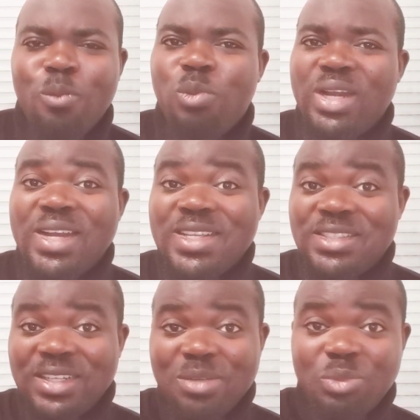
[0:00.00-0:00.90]
But the
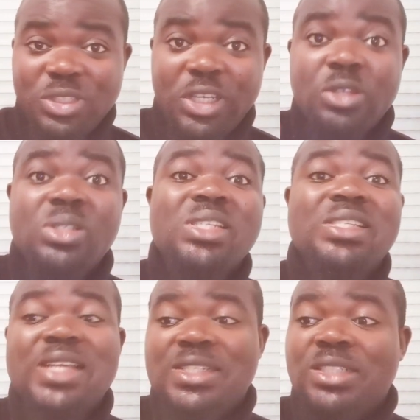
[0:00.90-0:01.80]
Nigerian music industry
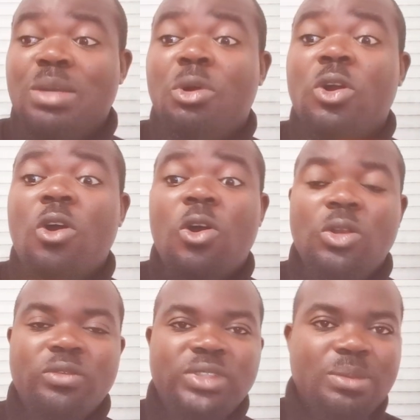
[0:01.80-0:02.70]
stands as among
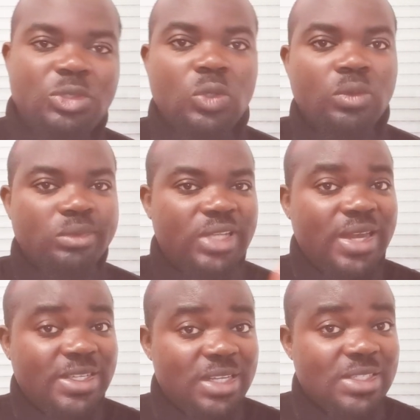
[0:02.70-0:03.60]
all of them. So the
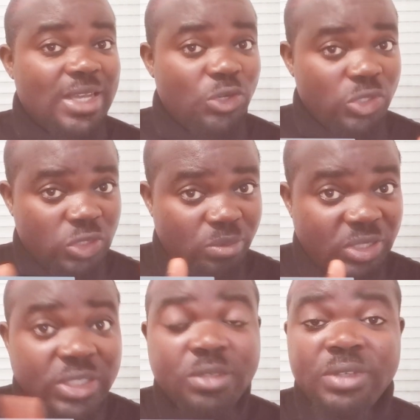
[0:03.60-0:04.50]
Nigerians are doing
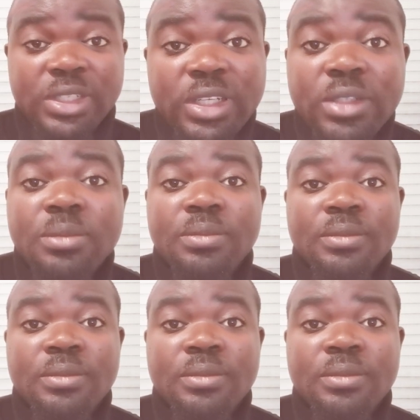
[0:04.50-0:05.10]
something differently.